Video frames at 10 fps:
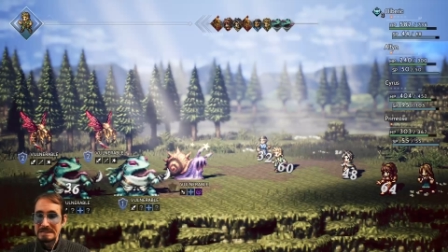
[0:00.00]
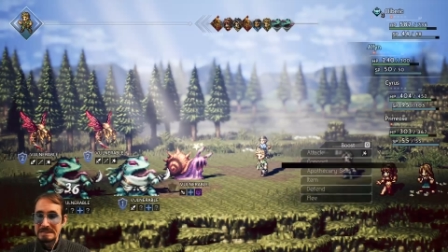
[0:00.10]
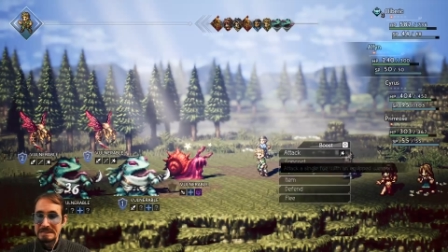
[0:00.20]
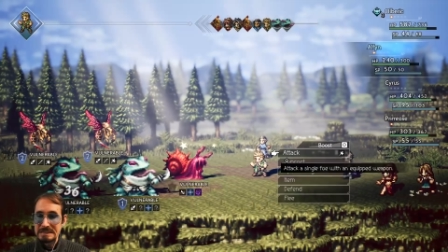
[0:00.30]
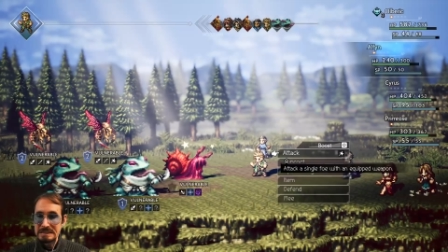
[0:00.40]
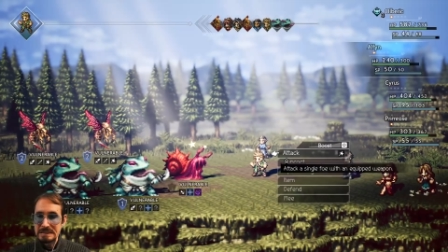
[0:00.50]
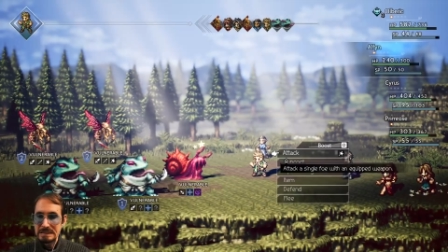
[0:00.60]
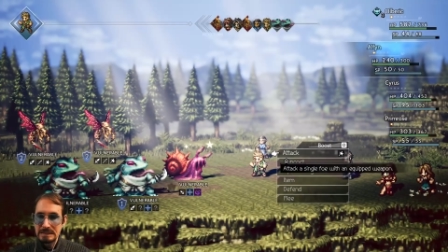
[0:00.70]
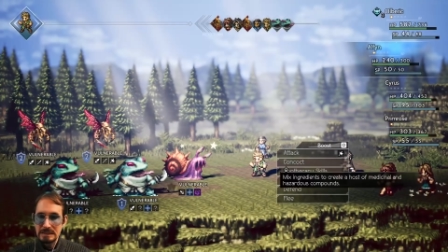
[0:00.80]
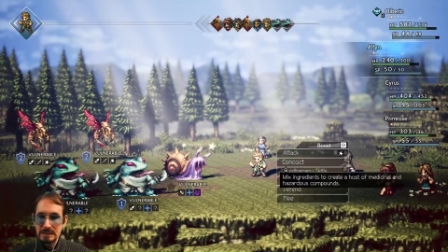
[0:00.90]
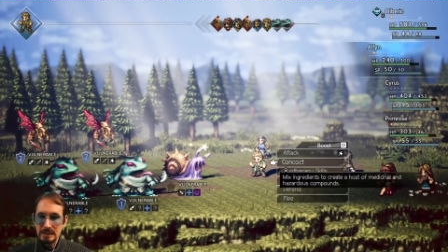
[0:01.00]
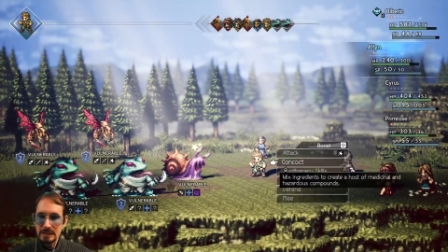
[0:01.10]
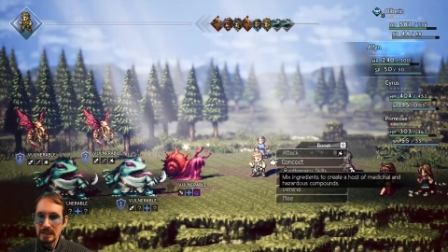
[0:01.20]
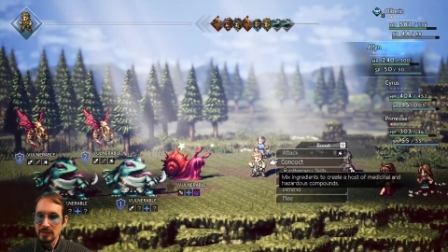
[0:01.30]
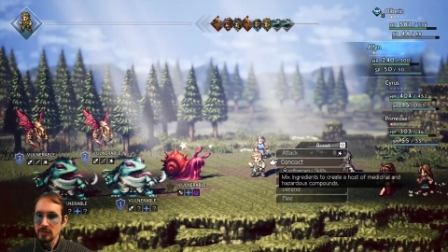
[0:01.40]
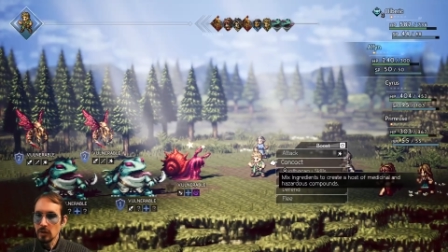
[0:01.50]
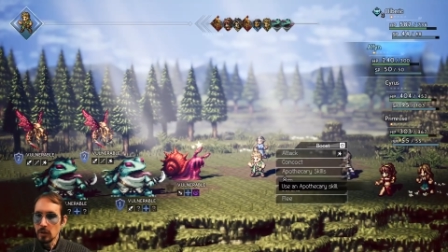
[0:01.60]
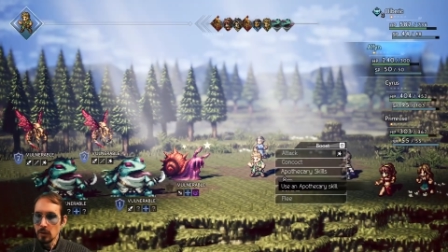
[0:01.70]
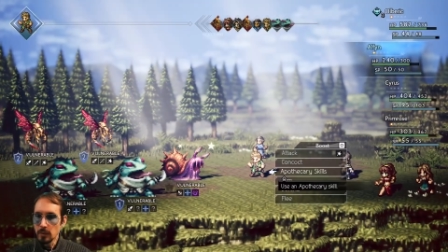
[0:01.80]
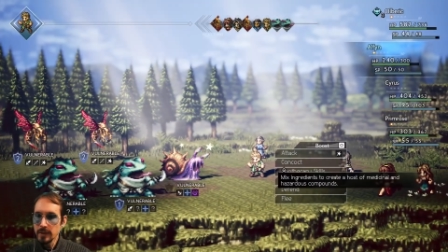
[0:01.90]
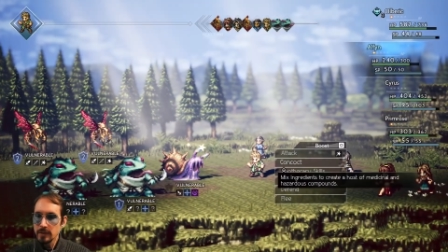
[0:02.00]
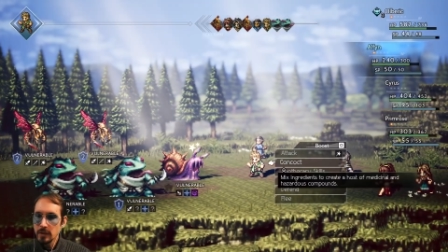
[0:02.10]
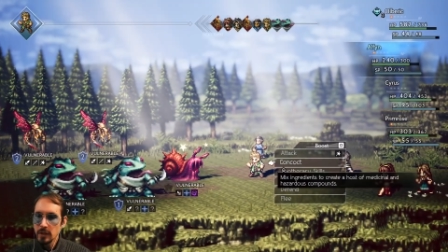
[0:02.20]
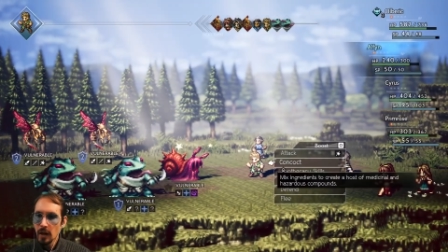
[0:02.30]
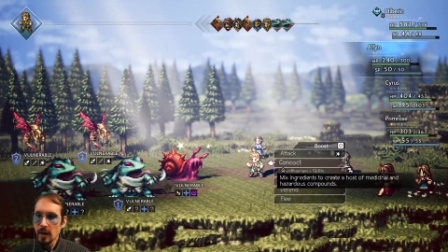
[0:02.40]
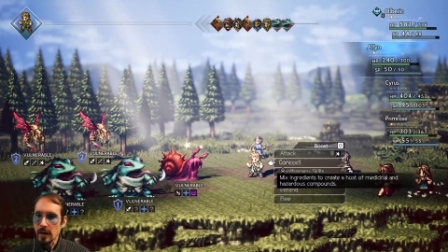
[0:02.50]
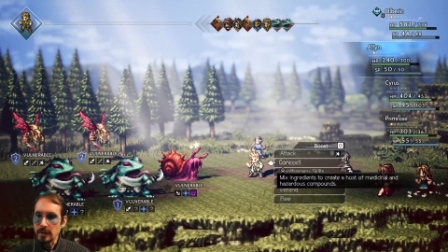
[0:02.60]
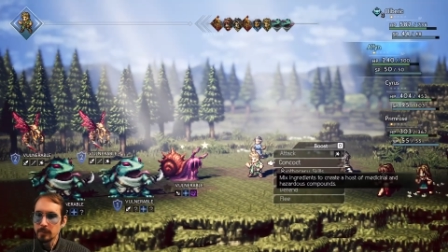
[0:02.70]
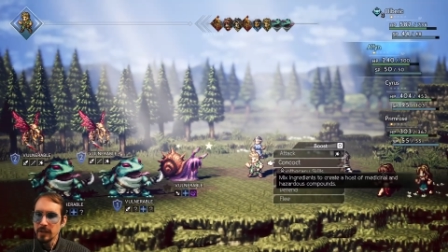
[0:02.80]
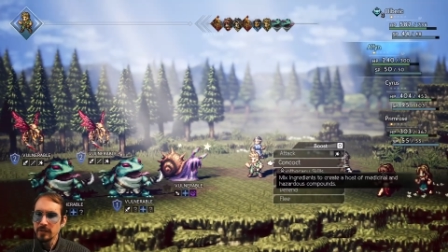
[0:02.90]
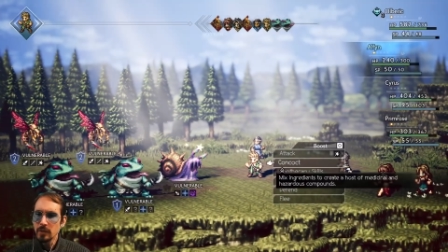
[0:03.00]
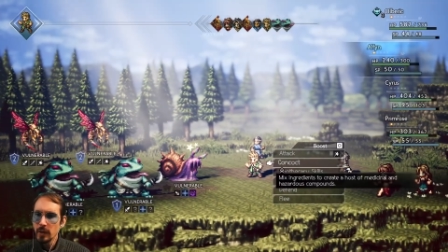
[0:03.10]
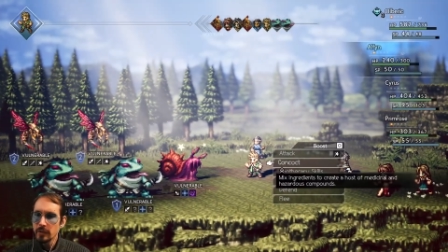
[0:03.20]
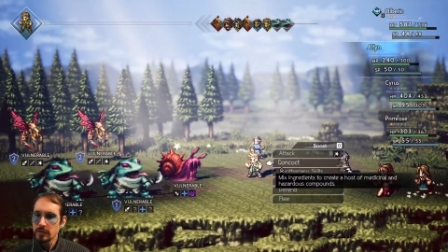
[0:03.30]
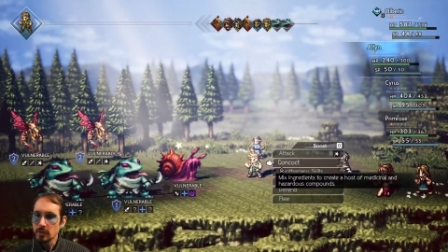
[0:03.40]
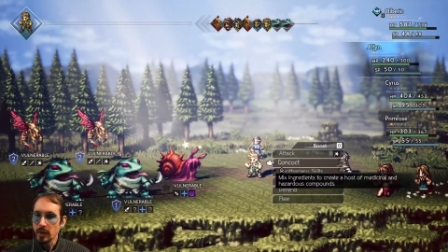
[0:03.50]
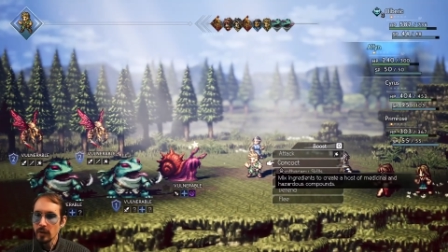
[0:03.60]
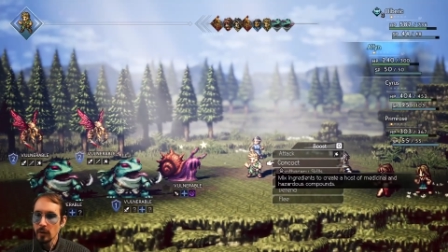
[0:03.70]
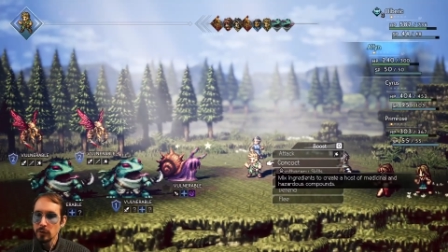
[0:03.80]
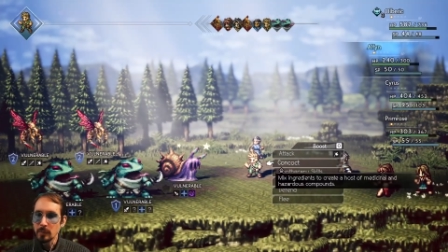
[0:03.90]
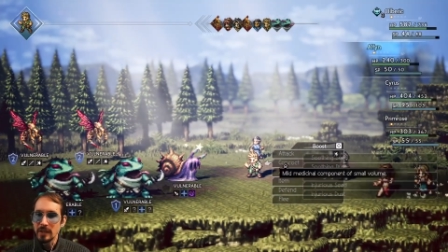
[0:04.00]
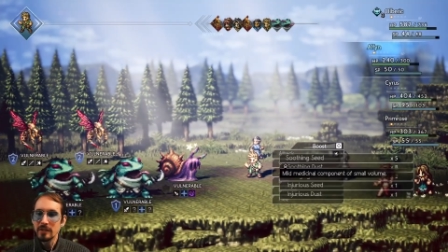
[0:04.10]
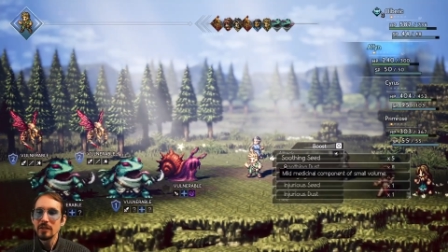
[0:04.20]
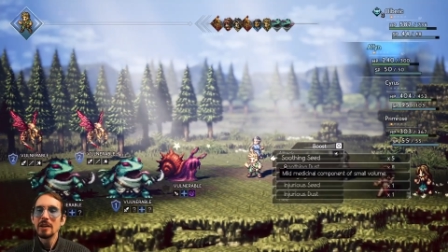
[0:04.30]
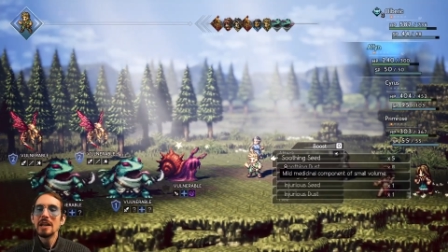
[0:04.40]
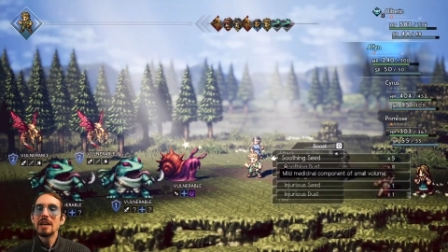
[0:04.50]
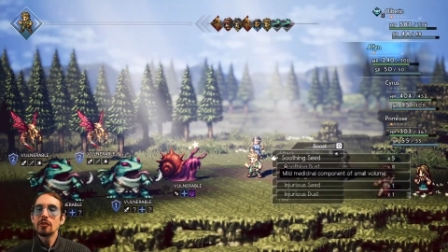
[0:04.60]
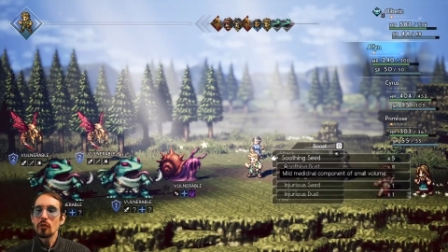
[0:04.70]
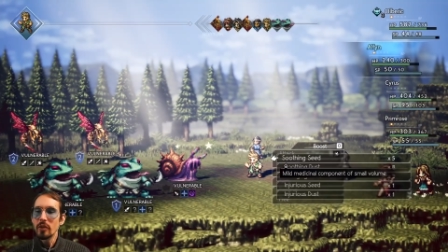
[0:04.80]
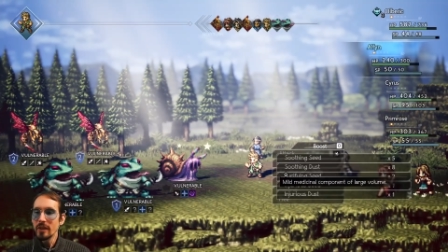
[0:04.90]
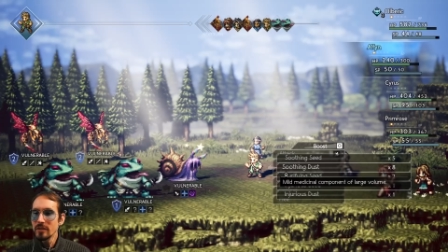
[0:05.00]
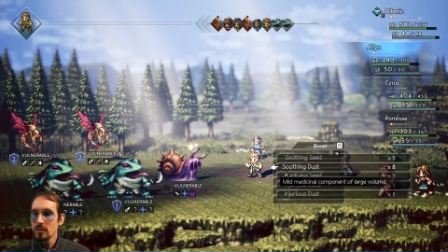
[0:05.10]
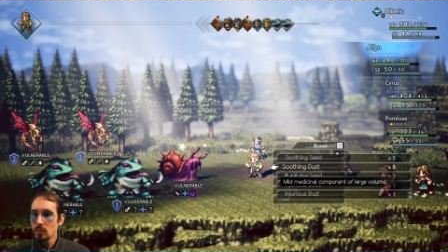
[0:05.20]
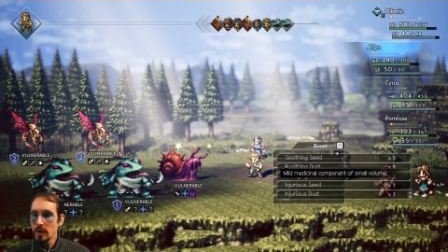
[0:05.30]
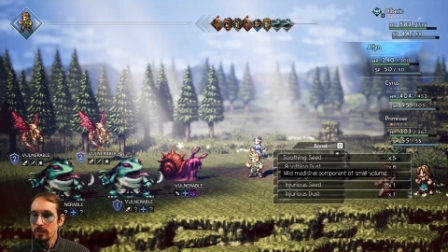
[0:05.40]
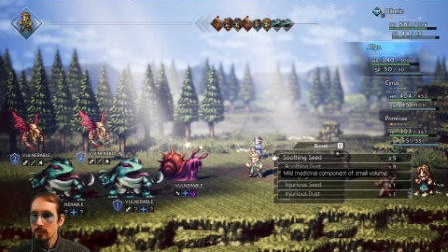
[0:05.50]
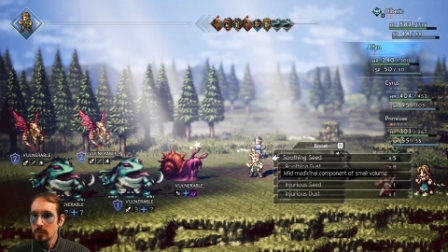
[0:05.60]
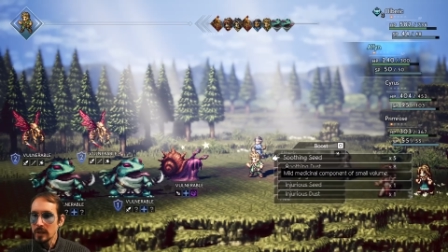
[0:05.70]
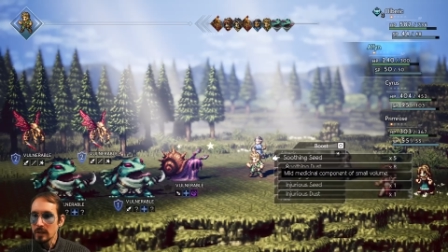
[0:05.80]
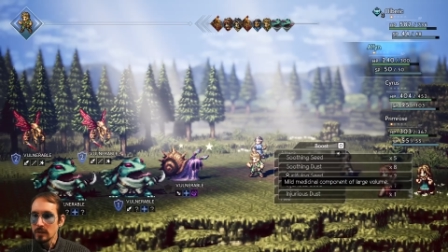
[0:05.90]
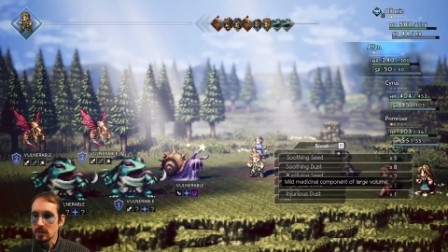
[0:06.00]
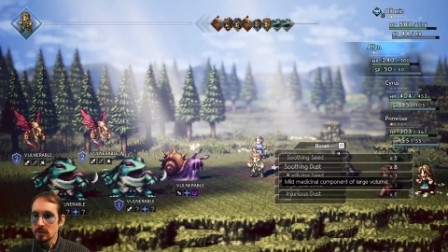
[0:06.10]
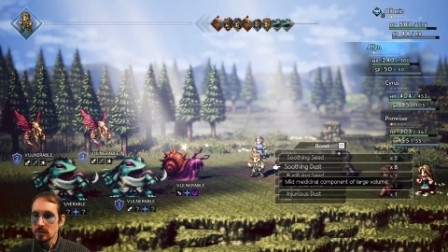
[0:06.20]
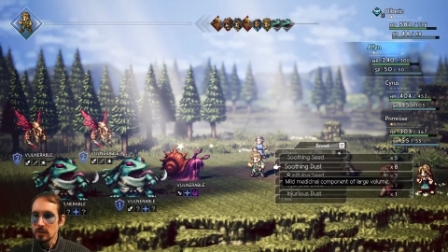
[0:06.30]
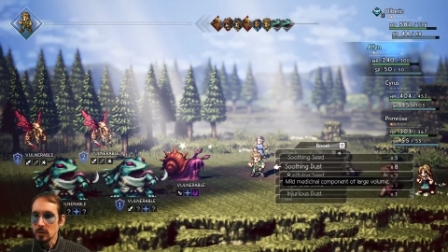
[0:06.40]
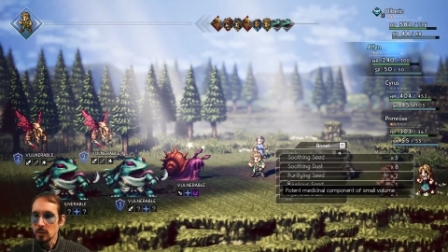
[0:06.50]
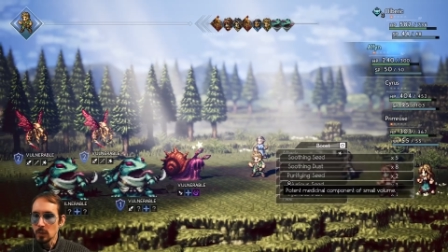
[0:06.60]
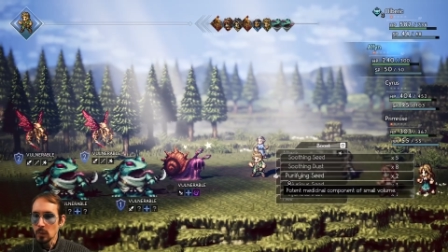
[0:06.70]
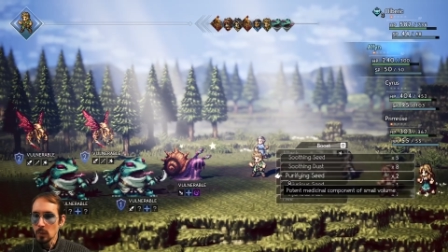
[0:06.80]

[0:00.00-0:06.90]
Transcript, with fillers: All right less all right. Concoct. Mix ingredients to create a host of medicinal. So this is what we can do.